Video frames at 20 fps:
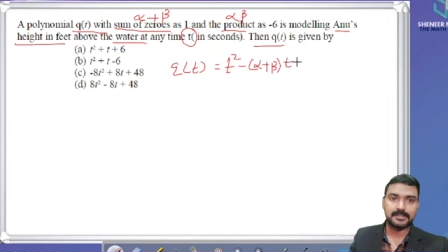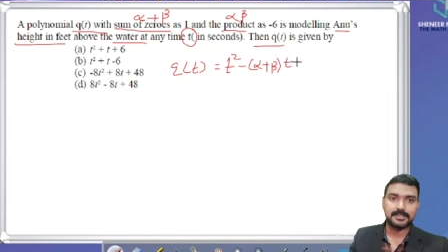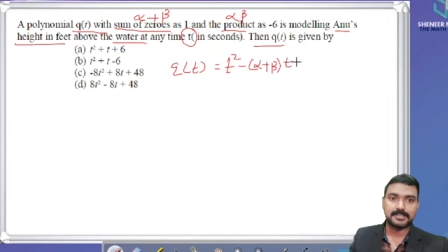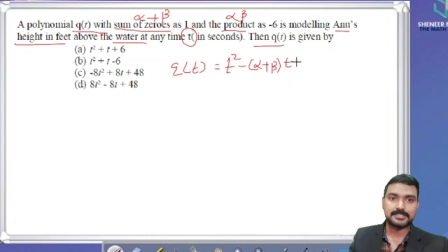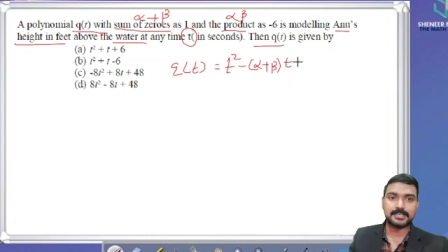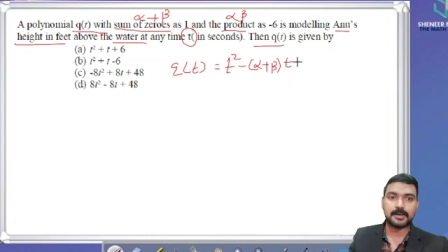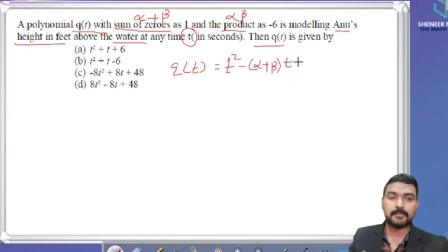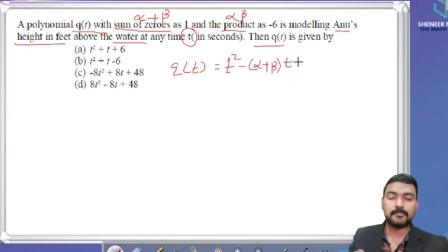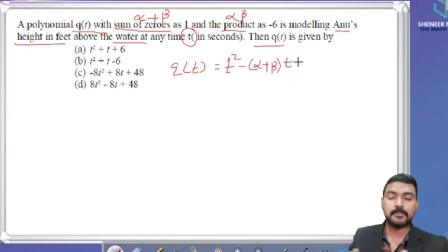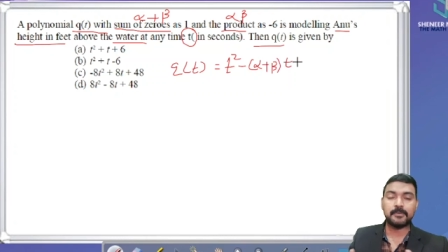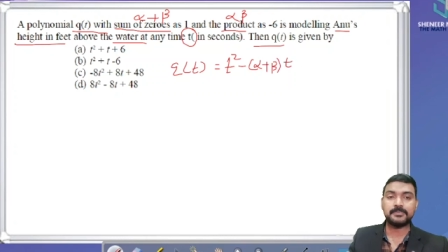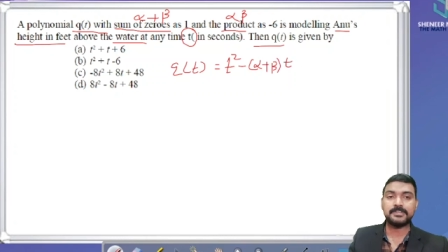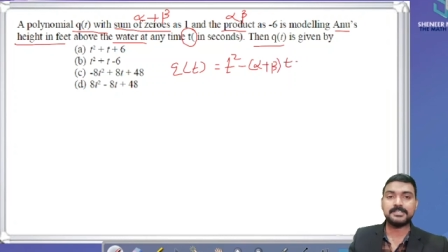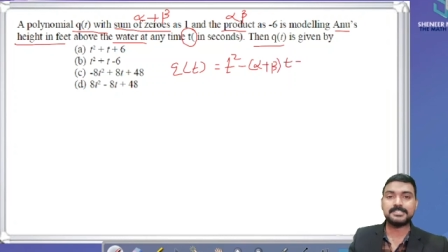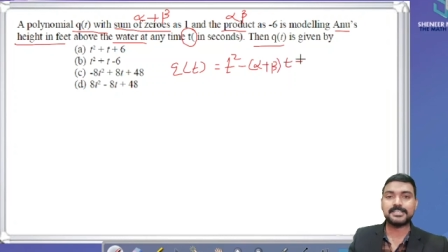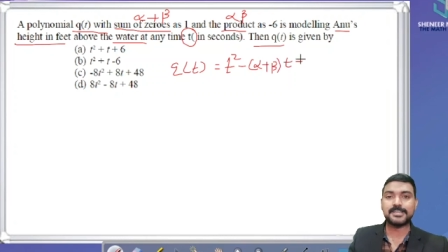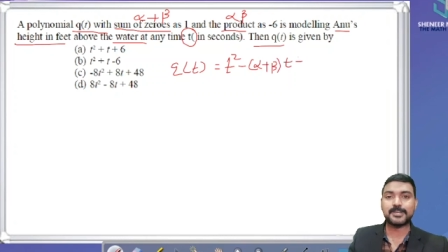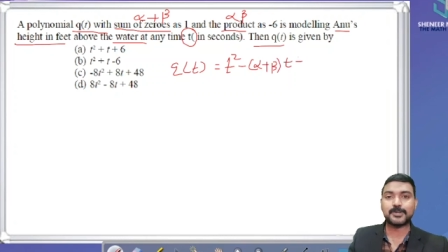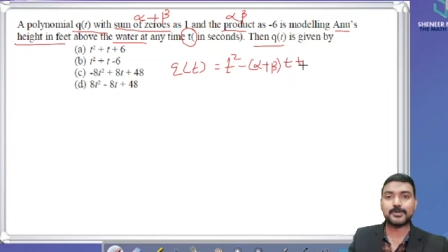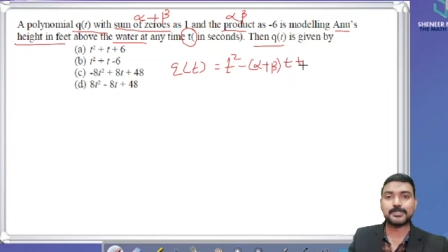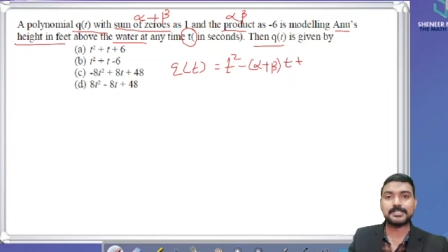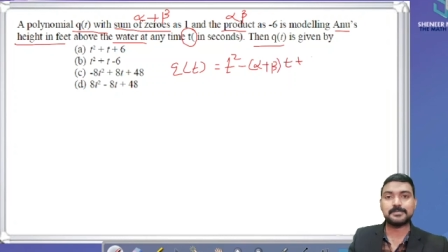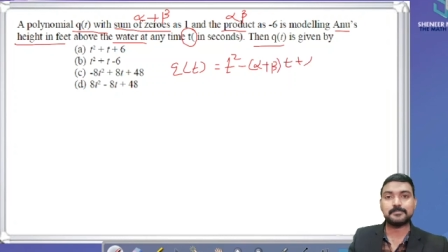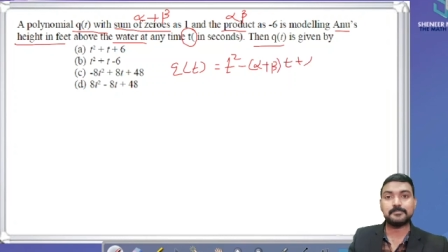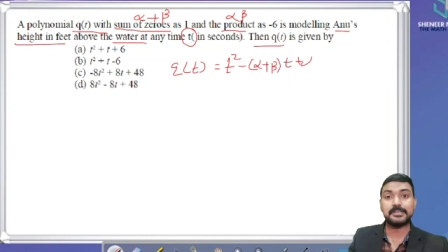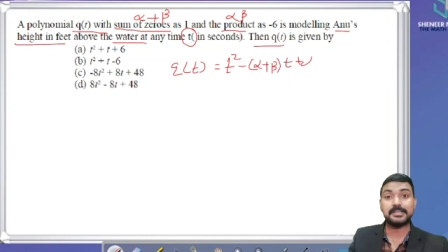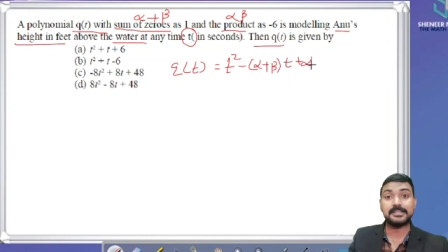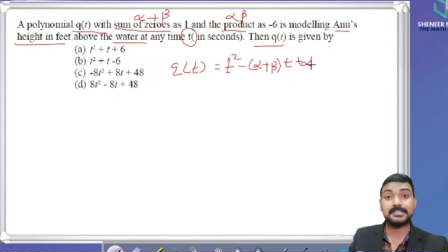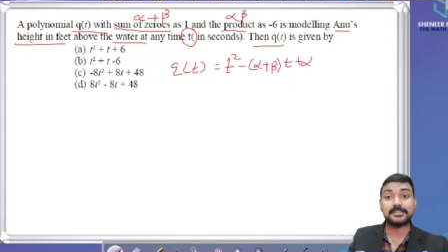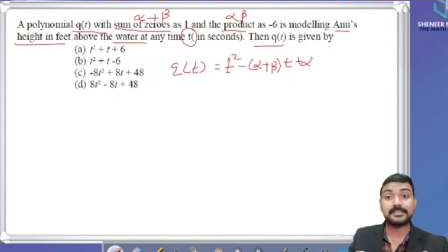Sum of the zeros, it
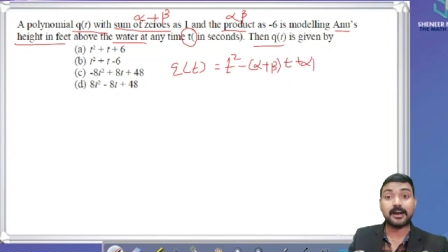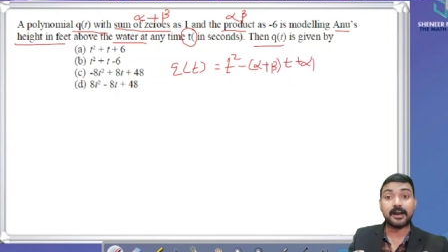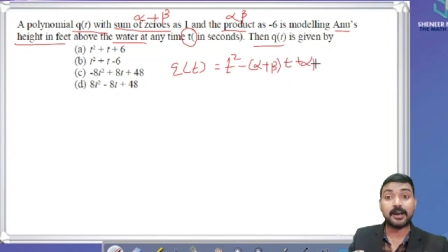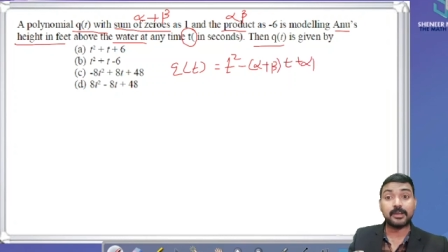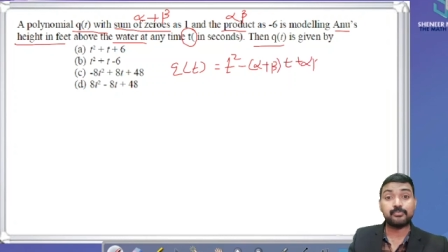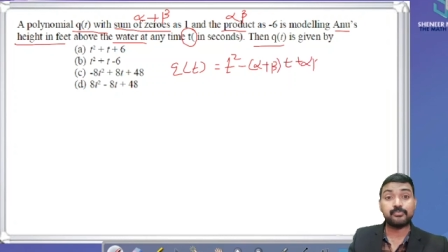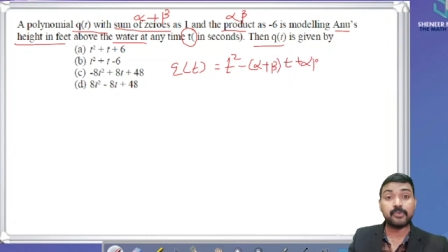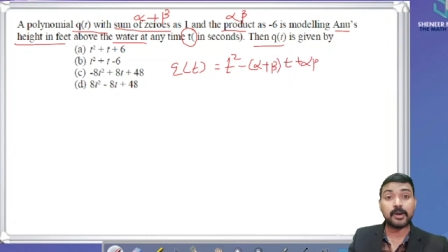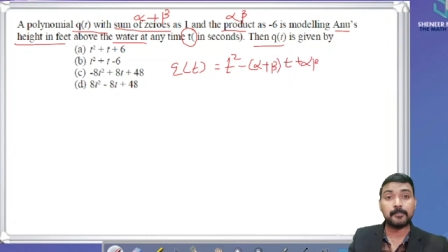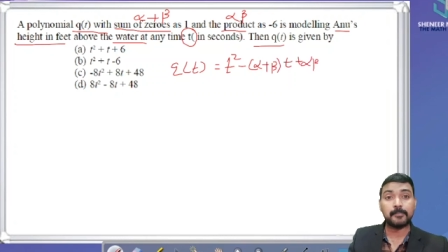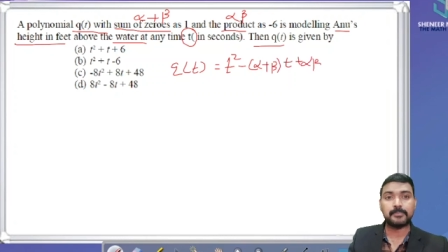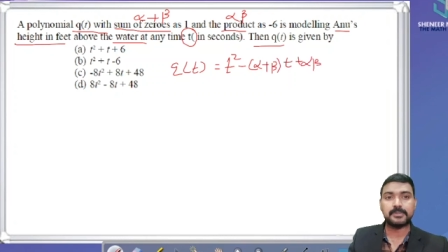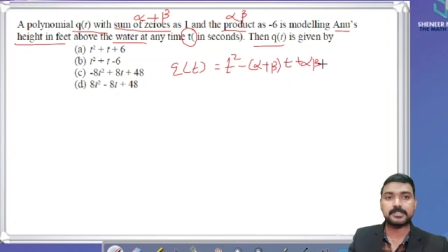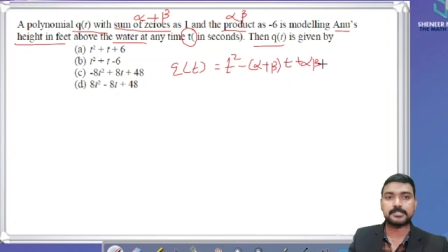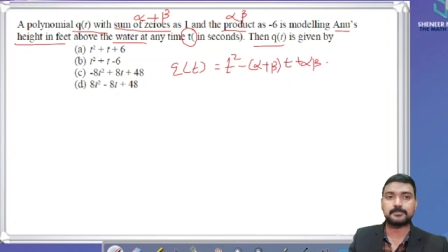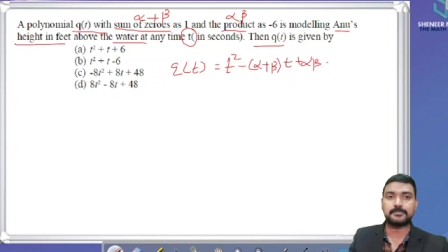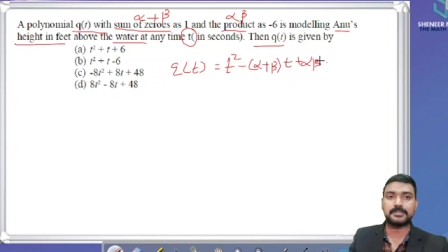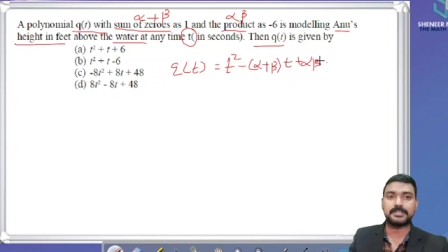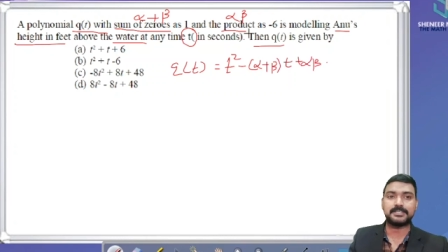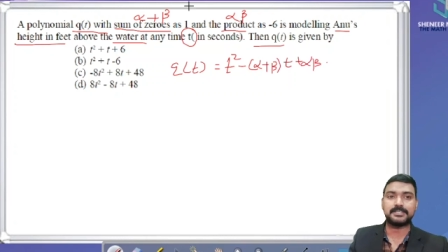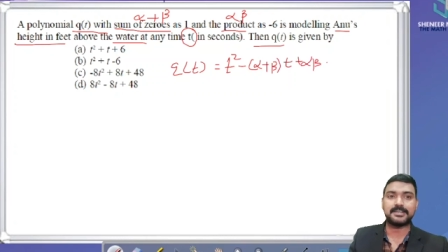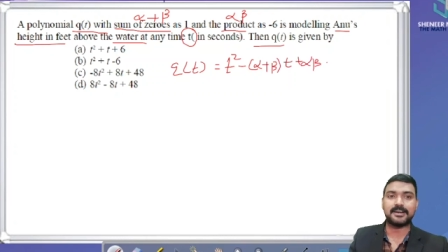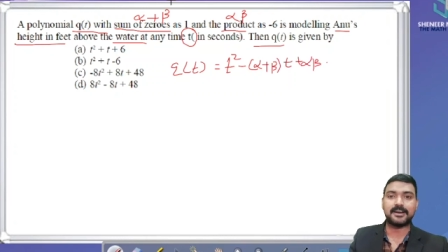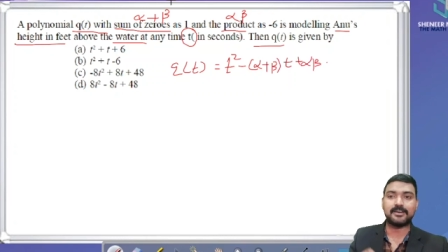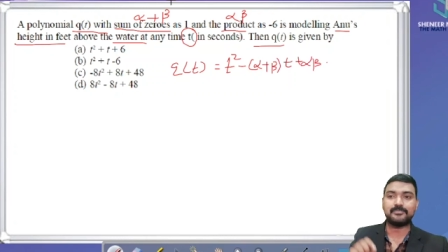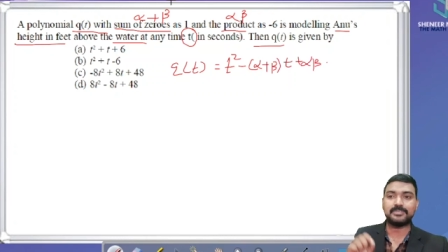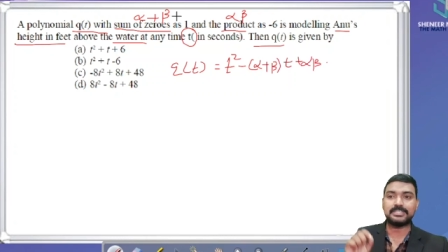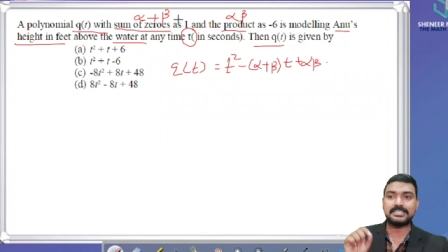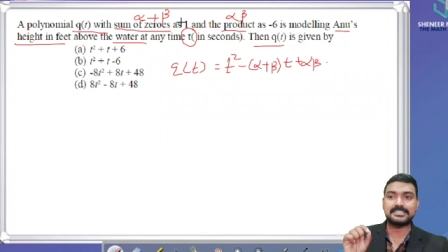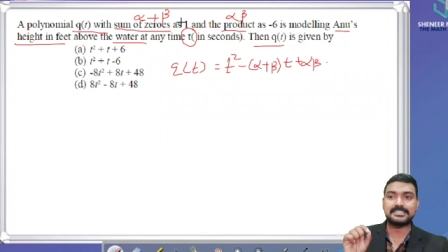means alpha plus beta,
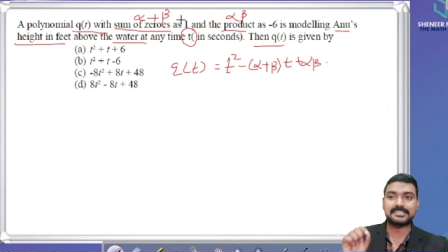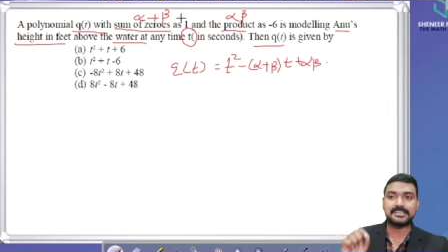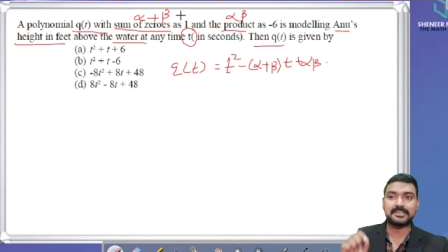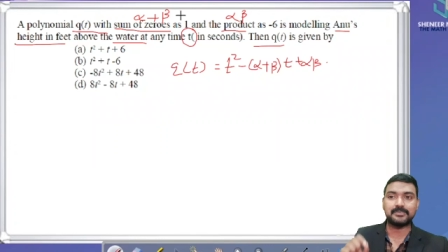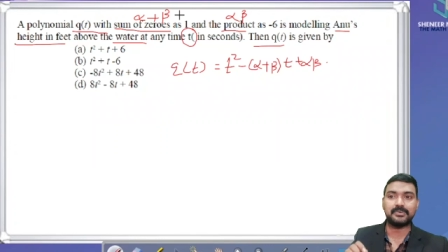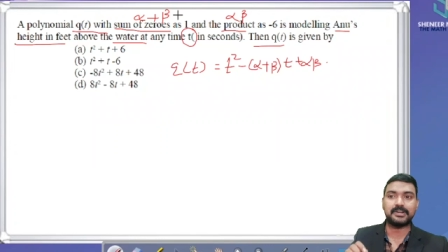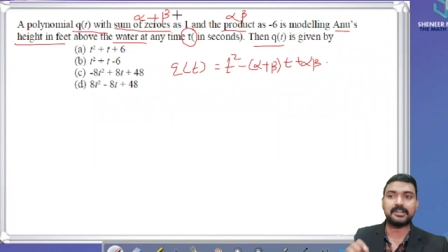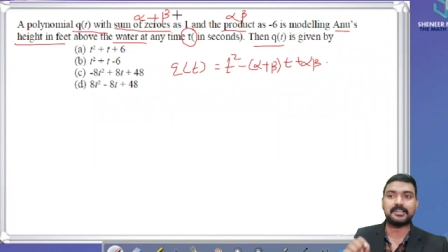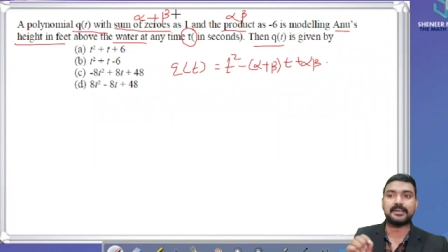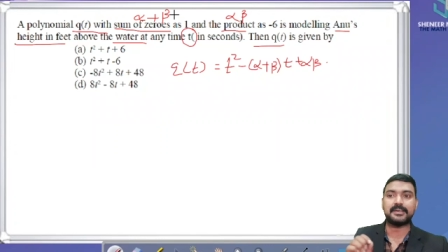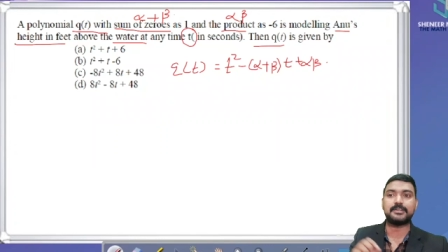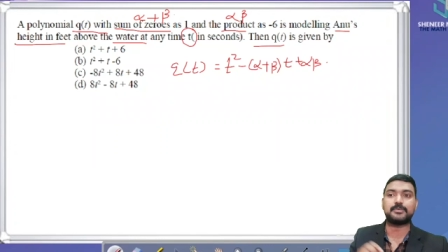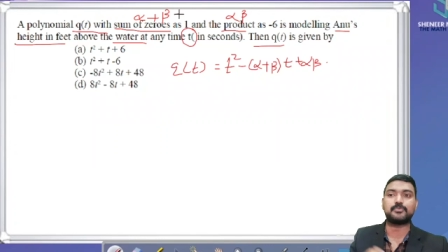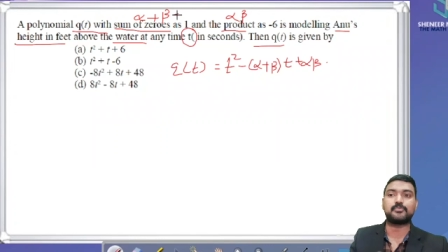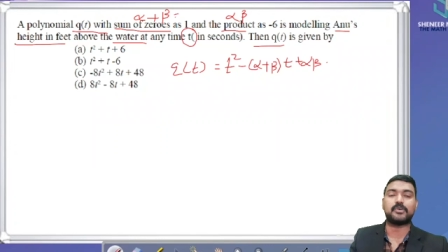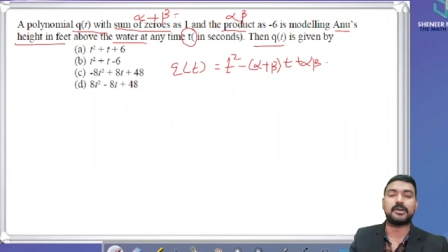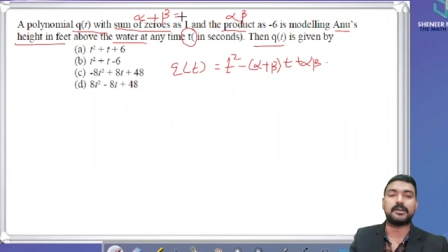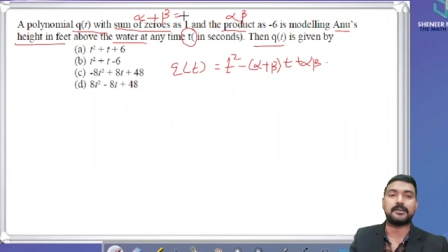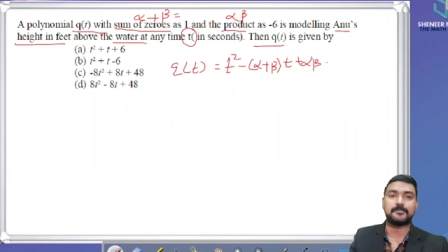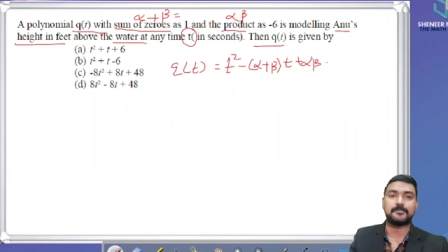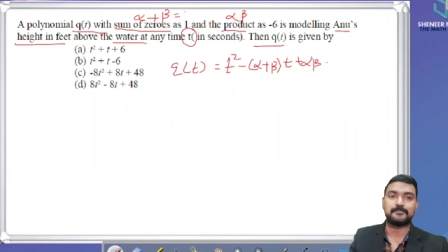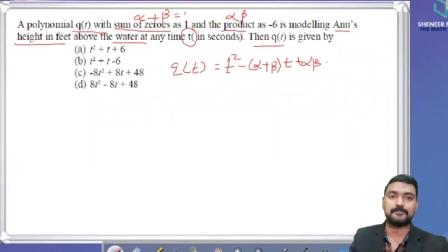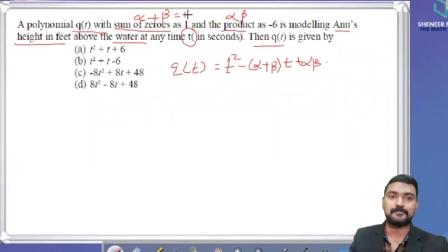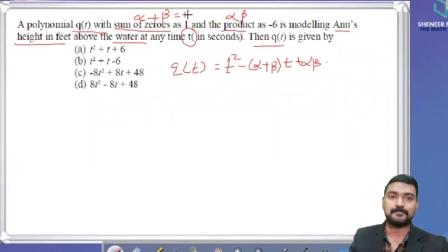which is given that 1.